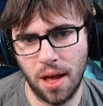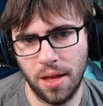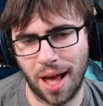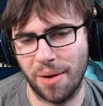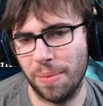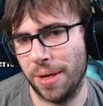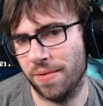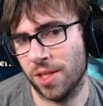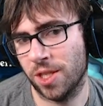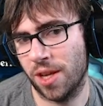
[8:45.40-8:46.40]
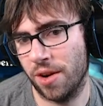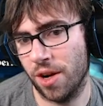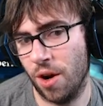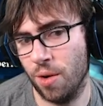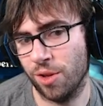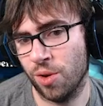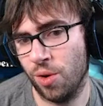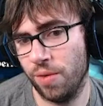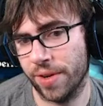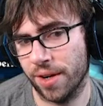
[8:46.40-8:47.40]
That would be even scarier. Oh, the
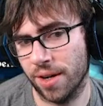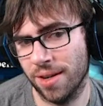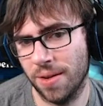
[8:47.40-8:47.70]
Tol'vir.